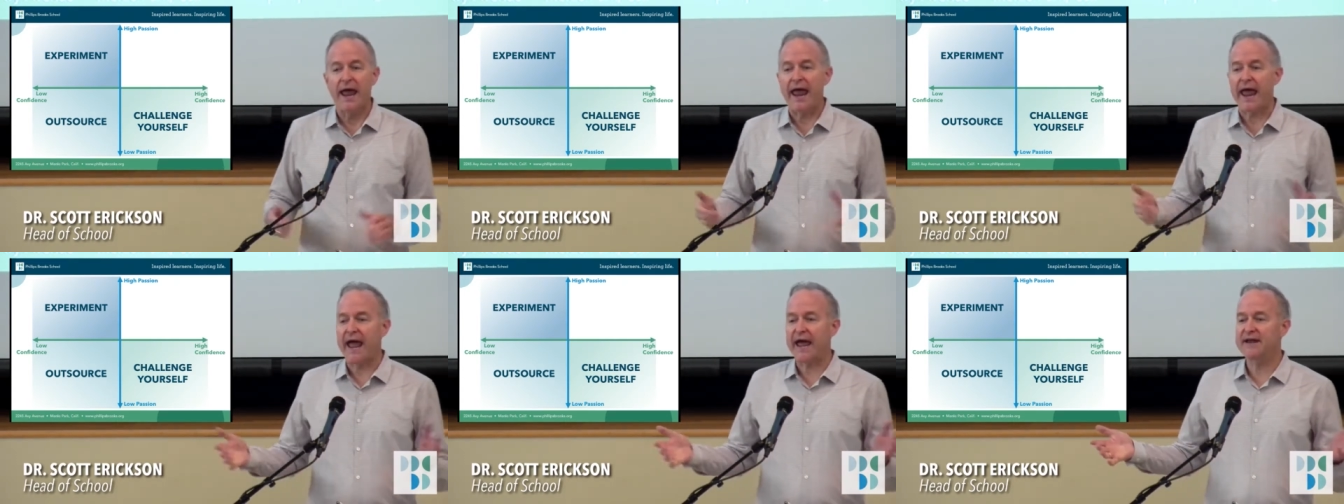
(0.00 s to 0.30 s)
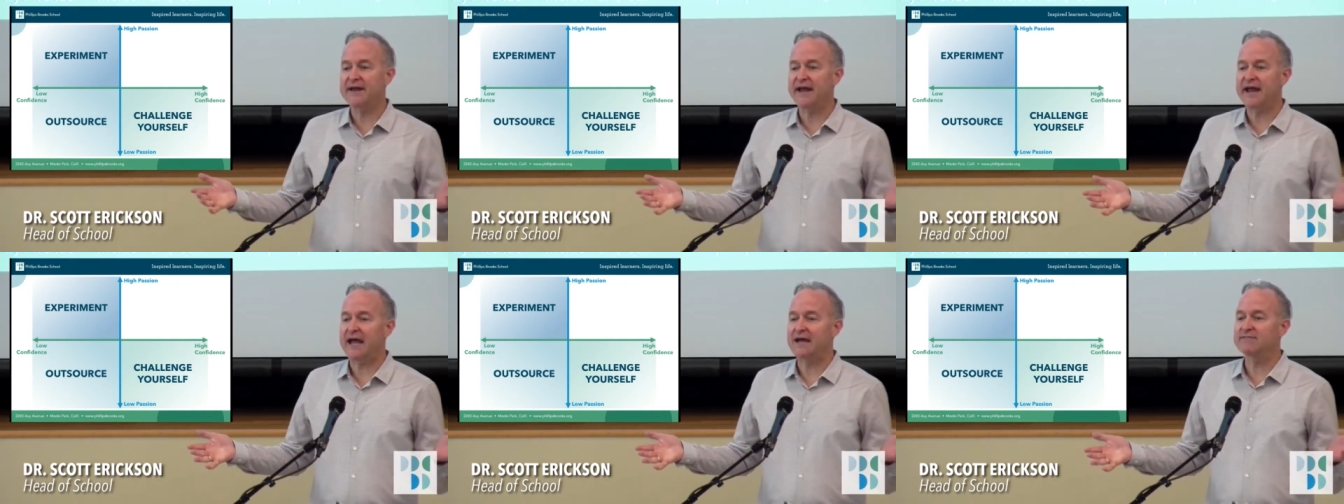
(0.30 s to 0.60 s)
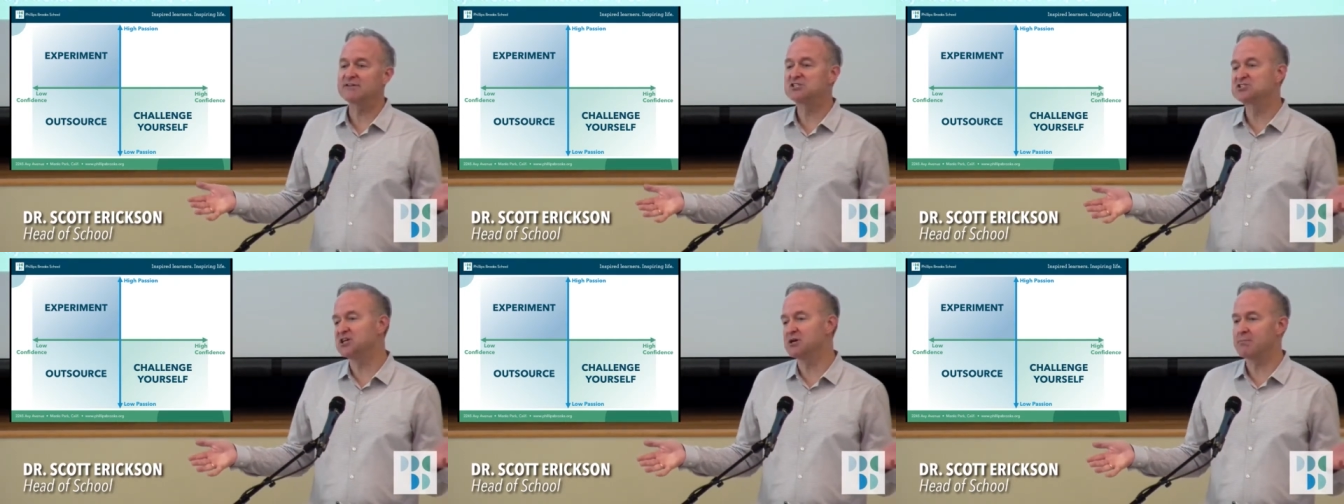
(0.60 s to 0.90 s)
And I
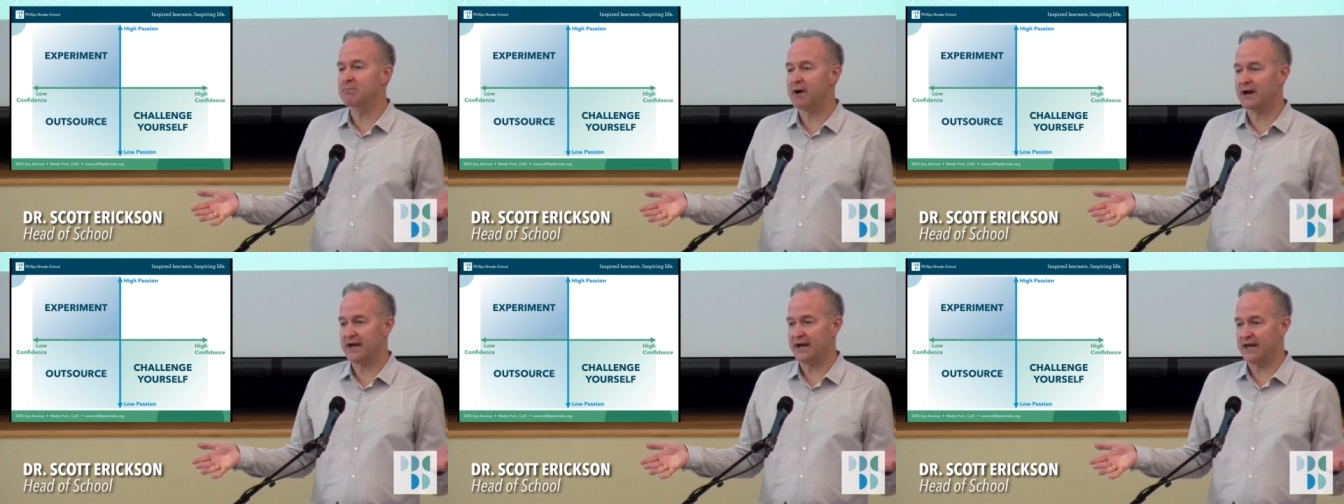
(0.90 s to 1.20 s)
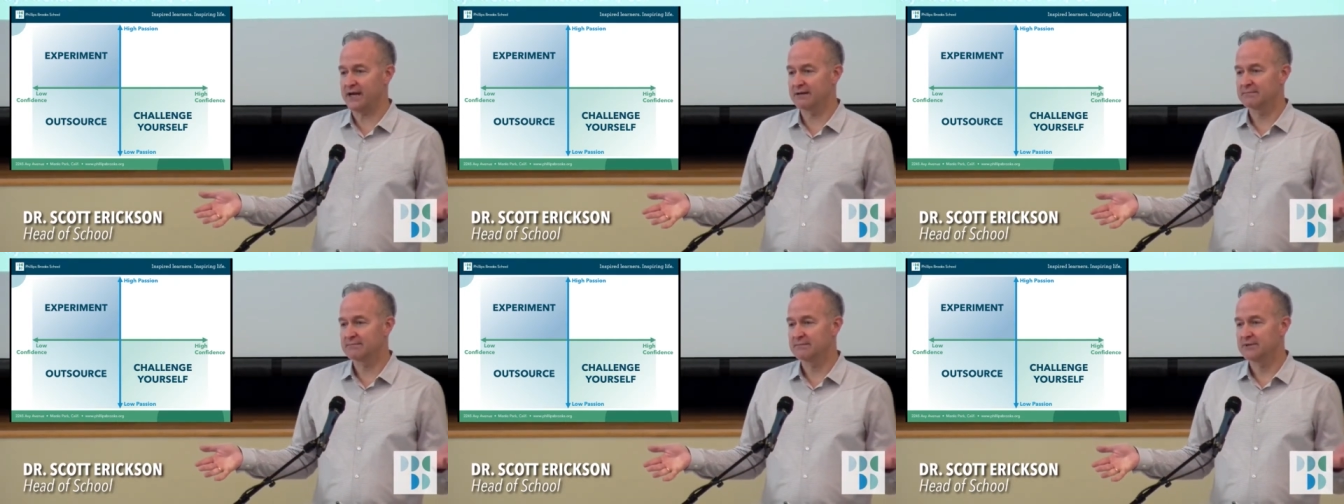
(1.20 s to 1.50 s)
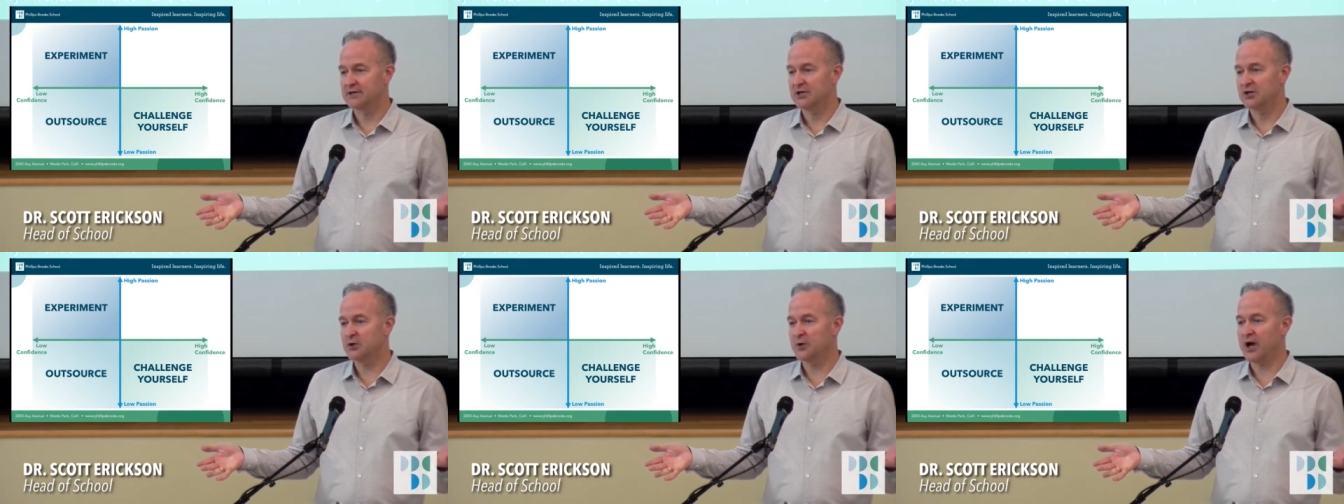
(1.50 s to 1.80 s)
have a gym buddy
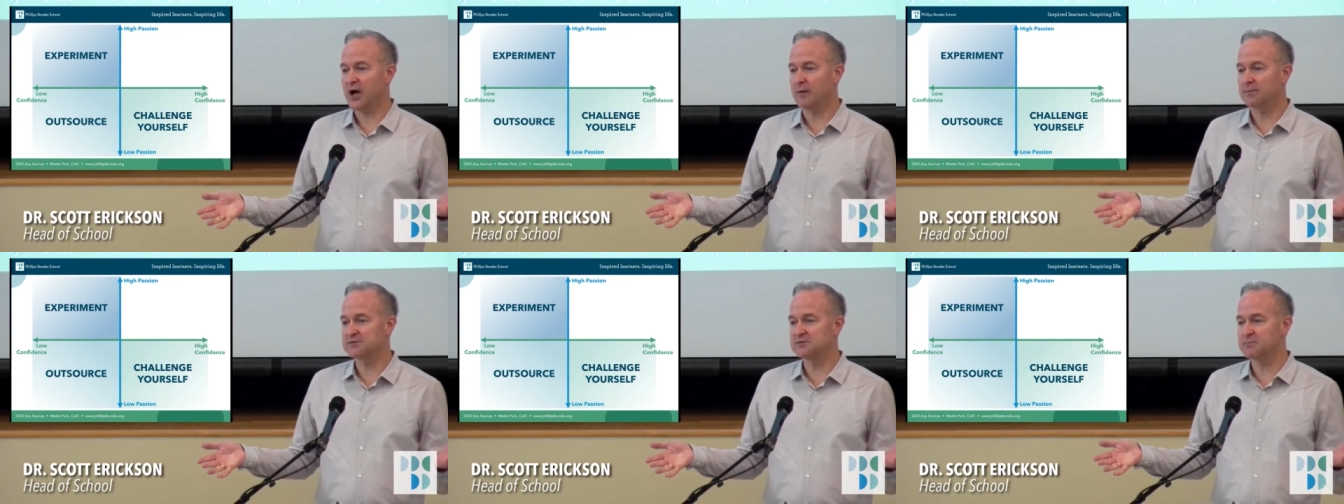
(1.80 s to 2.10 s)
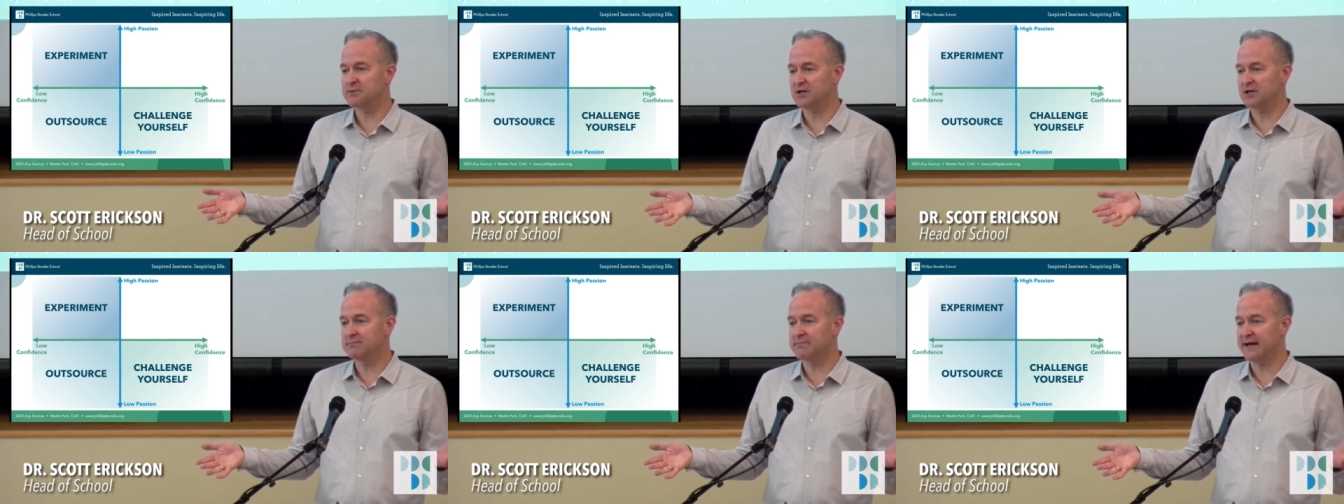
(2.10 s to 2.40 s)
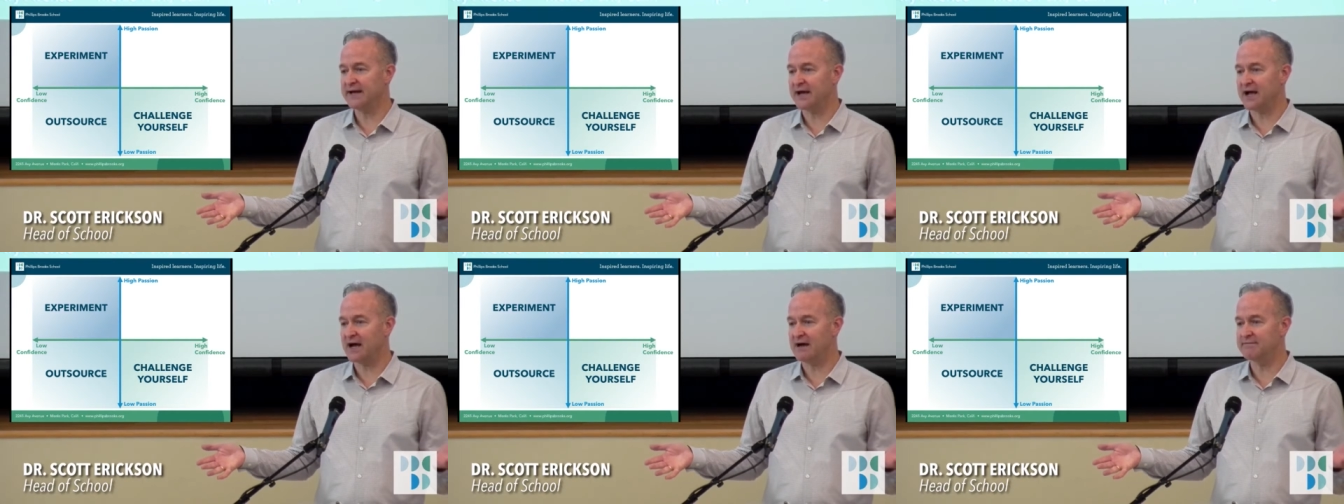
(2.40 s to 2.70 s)
who helps build
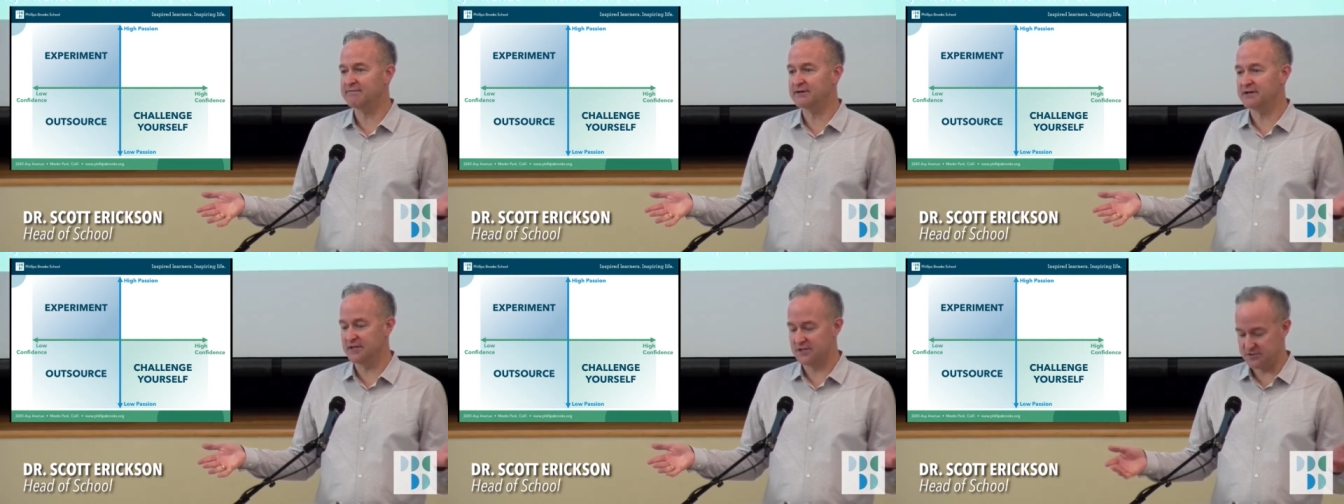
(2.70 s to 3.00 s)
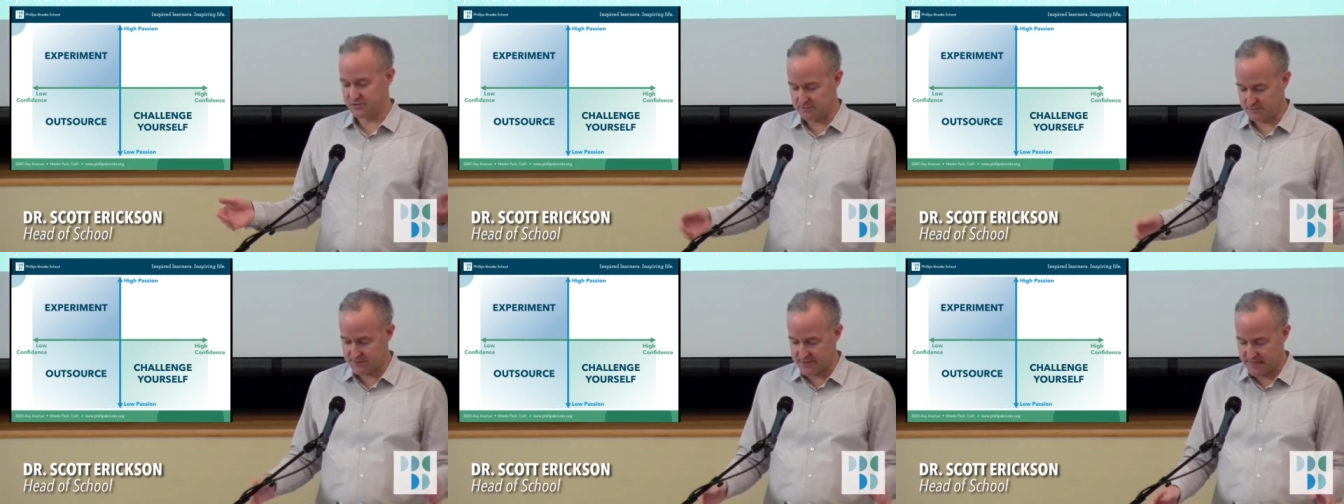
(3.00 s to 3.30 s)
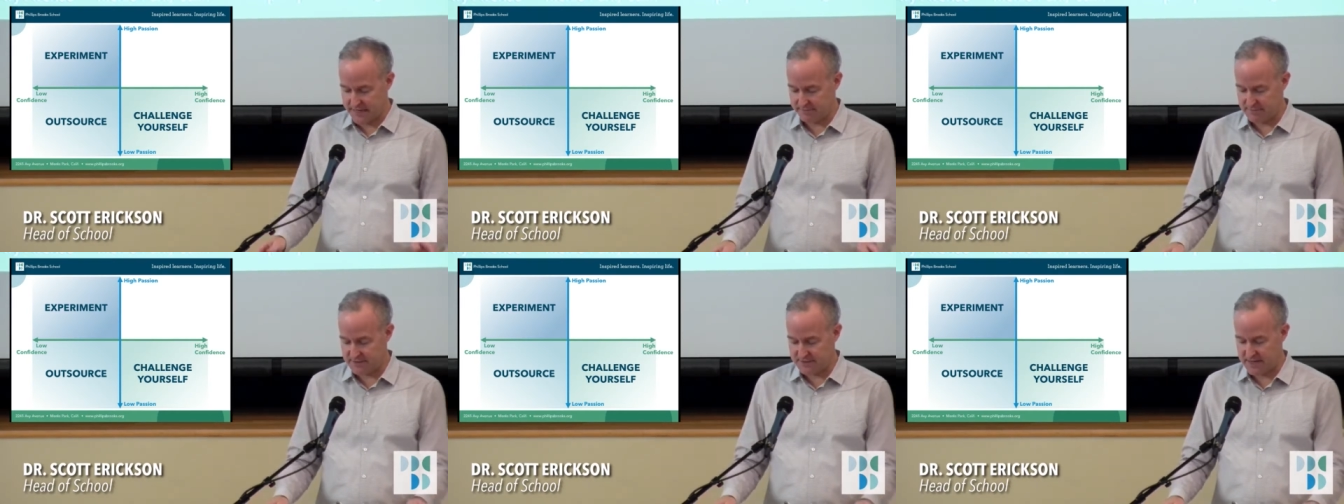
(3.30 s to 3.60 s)
my confidence from
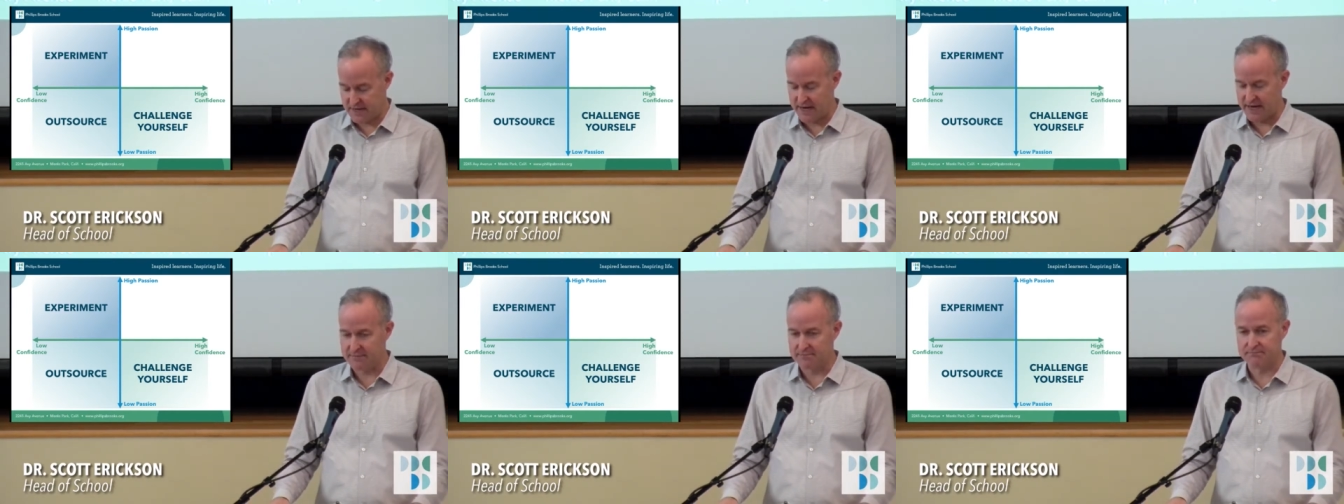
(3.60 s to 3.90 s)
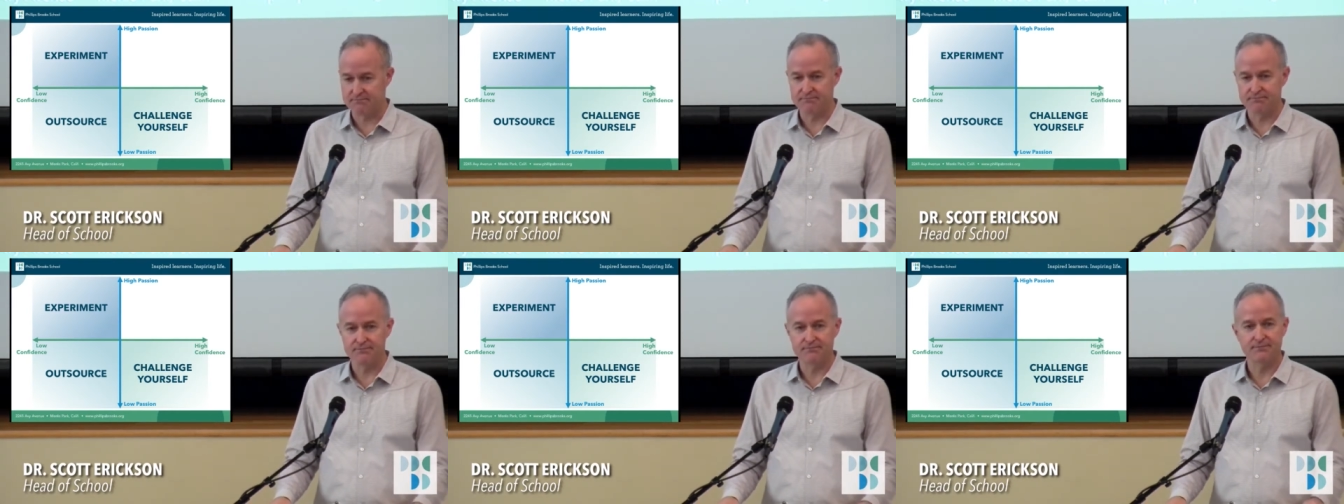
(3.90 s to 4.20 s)
time to time.